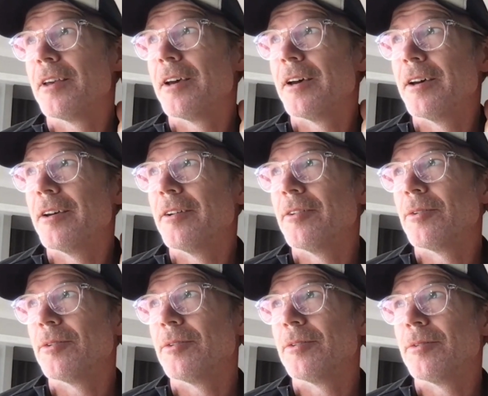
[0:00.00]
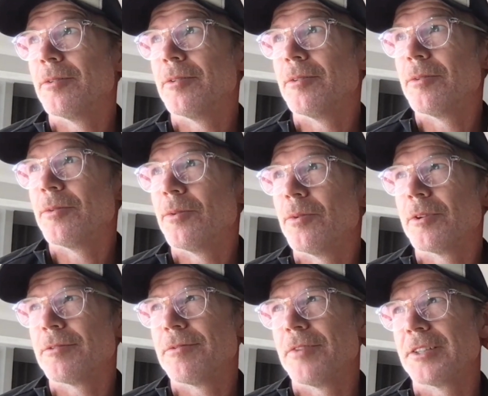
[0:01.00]
Uh,
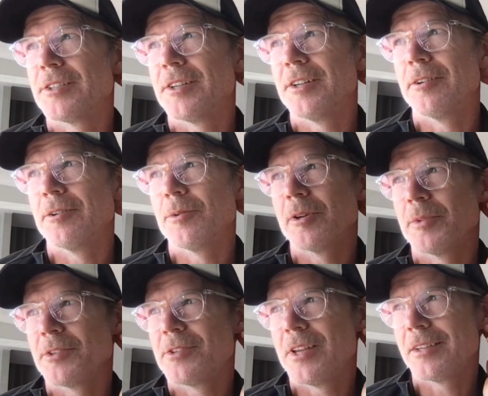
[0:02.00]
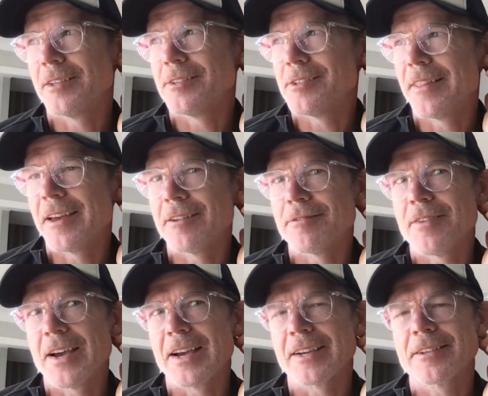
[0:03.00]
what fiction or what mistake is in that
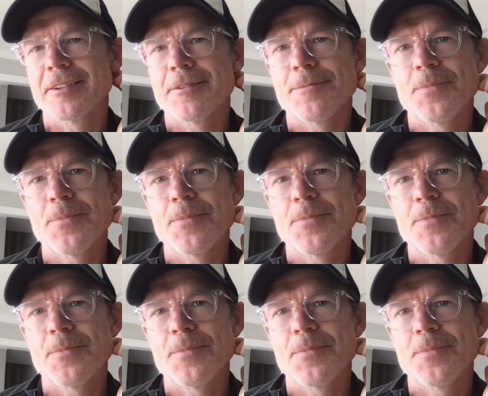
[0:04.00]
fact?